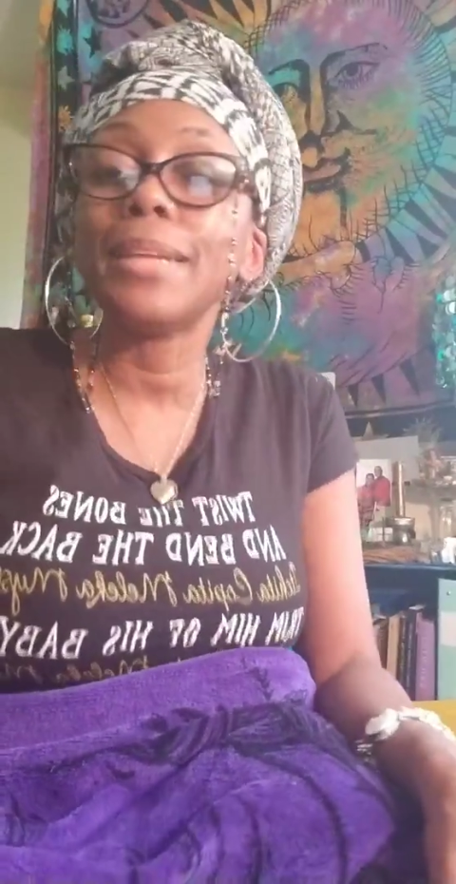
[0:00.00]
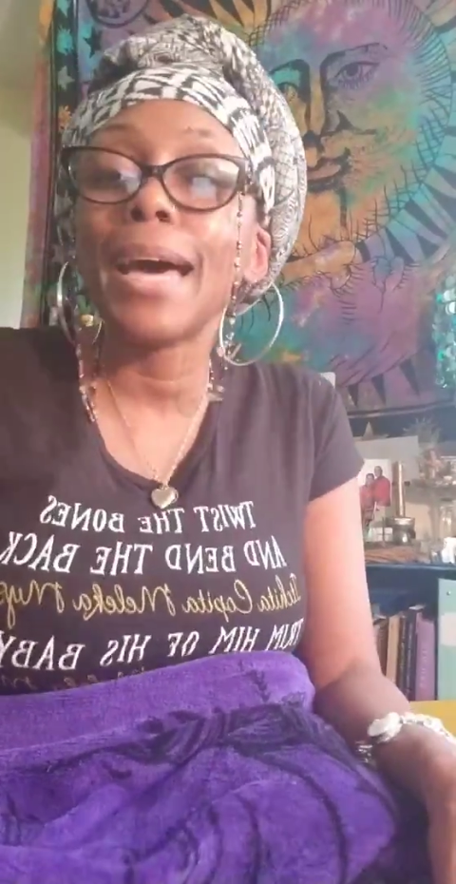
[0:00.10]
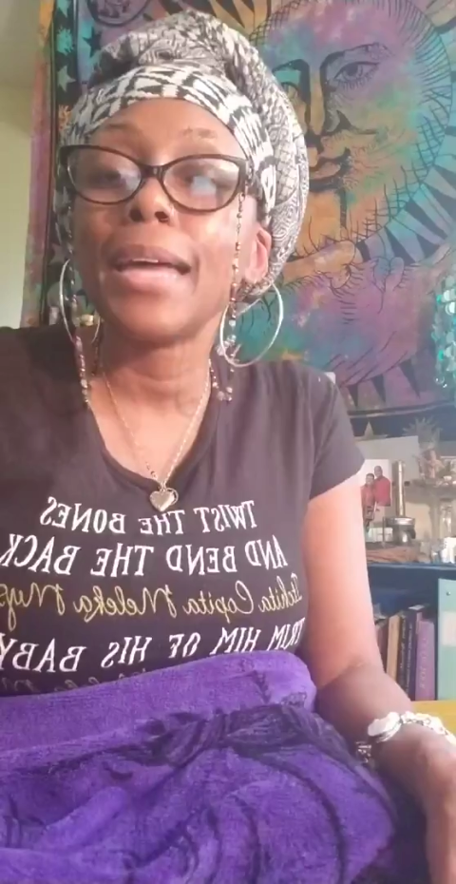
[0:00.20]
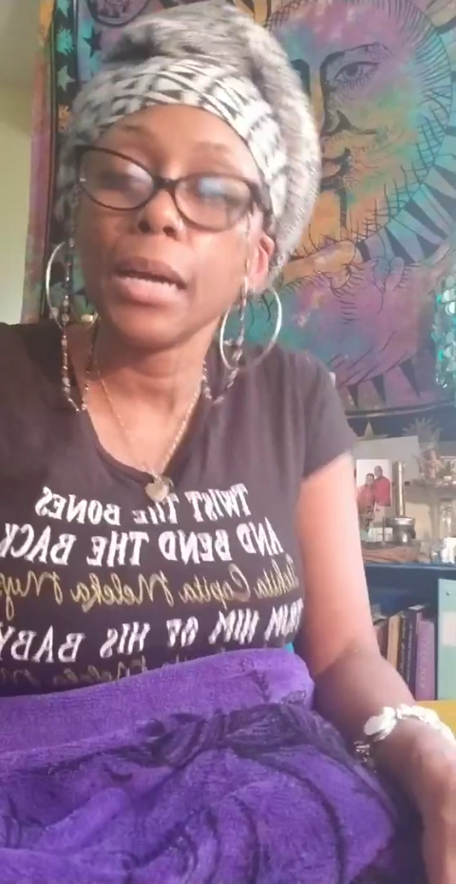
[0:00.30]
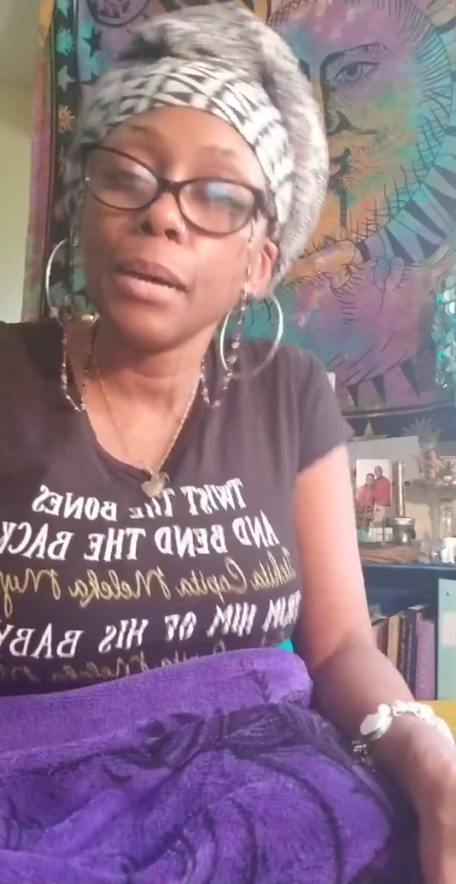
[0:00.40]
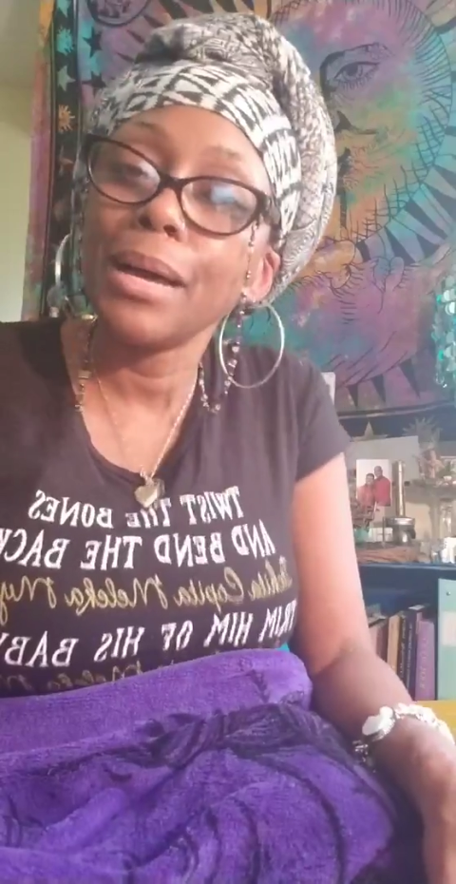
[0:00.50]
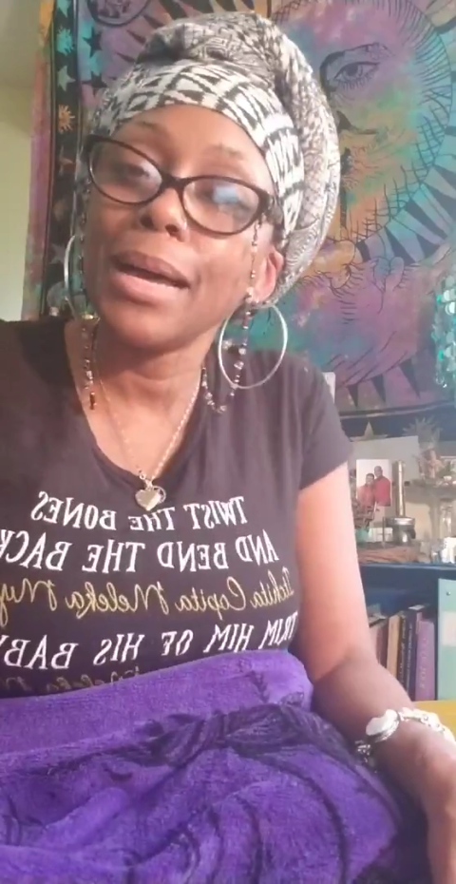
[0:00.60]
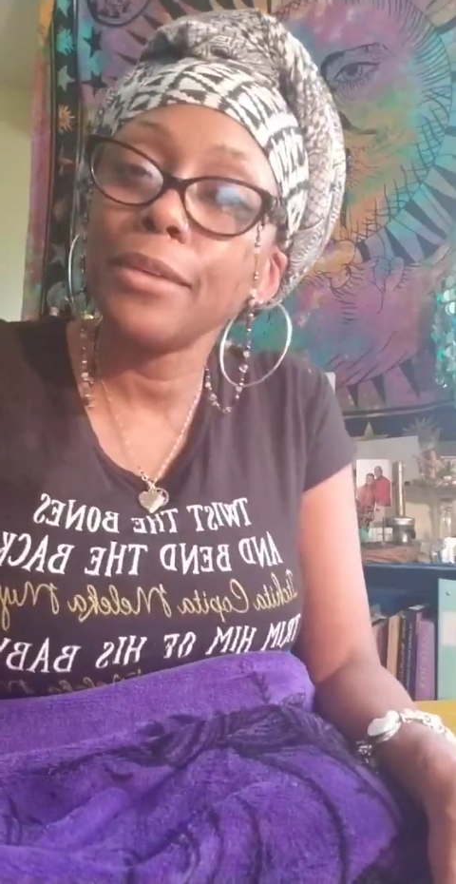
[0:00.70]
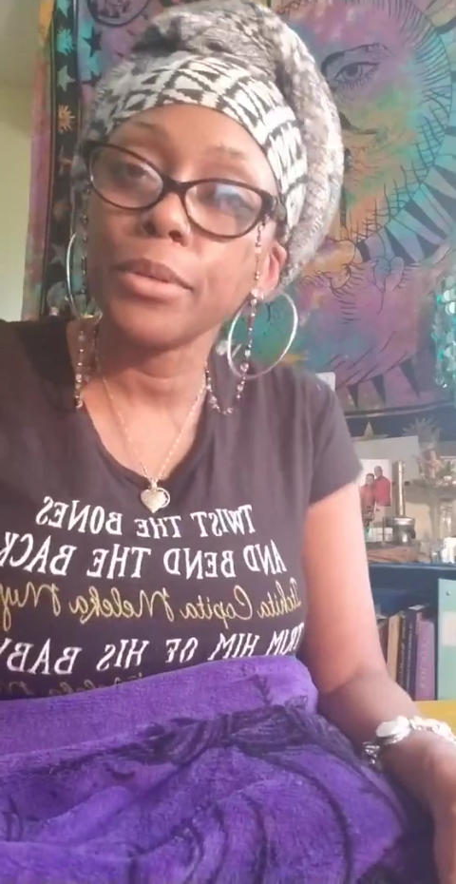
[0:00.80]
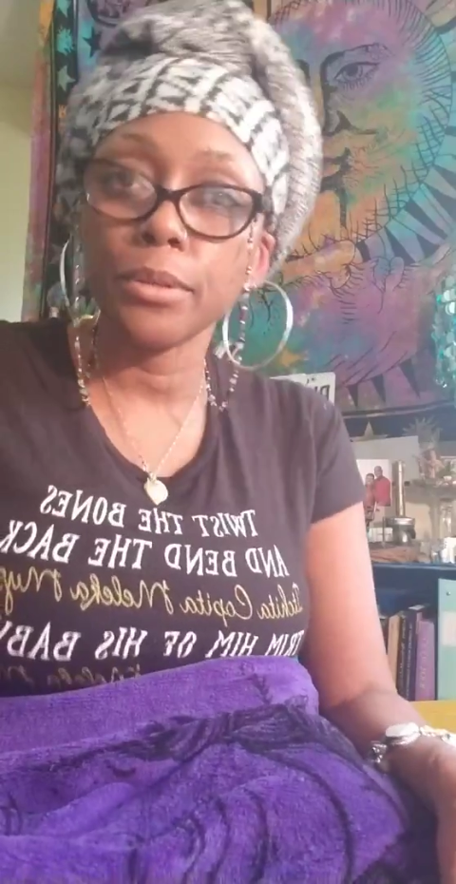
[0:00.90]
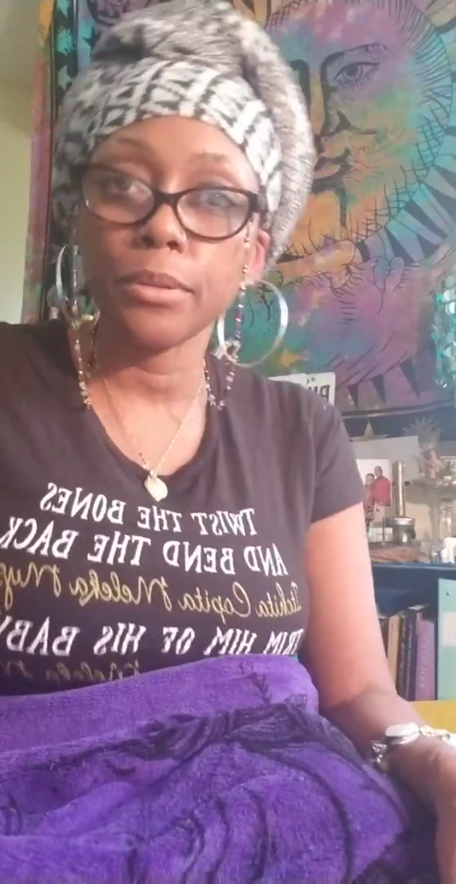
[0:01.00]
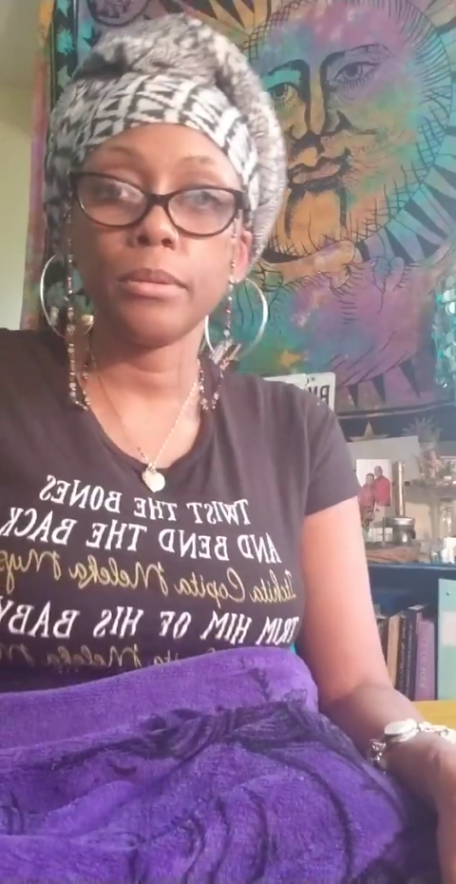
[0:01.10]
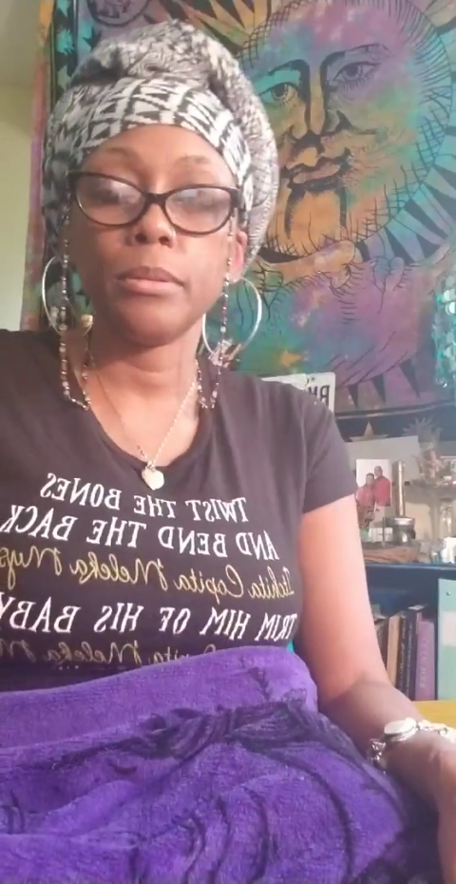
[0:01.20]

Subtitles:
not a mind reader.